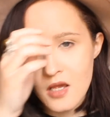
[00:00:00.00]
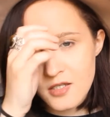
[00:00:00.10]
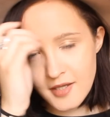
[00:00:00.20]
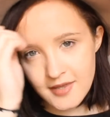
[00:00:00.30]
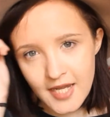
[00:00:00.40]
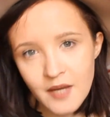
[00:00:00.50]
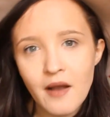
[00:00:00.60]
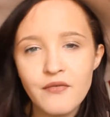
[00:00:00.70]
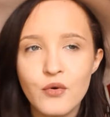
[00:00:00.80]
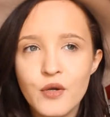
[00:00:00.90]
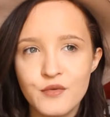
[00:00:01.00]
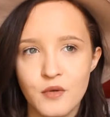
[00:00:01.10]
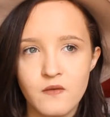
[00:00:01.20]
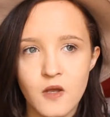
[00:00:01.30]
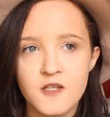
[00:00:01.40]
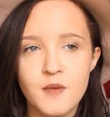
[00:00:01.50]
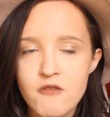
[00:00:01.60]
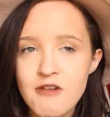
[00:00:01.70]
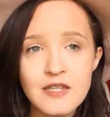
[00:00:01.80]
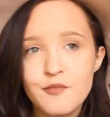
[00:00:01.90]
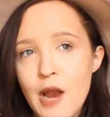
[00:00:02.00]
so I think I might have thought it was one of those, but I read the